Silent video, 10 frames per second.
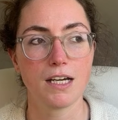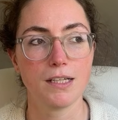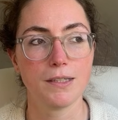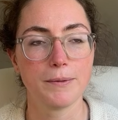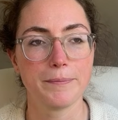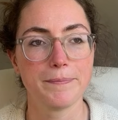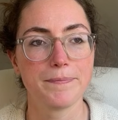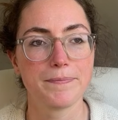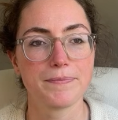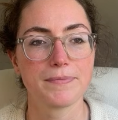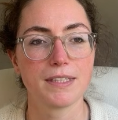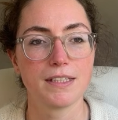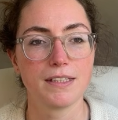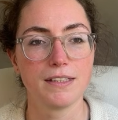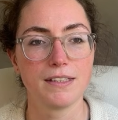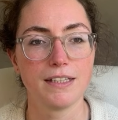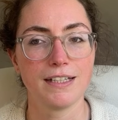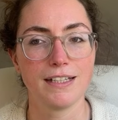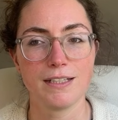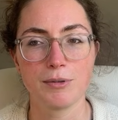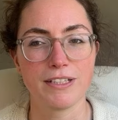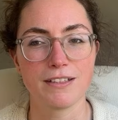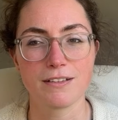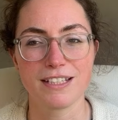And anyone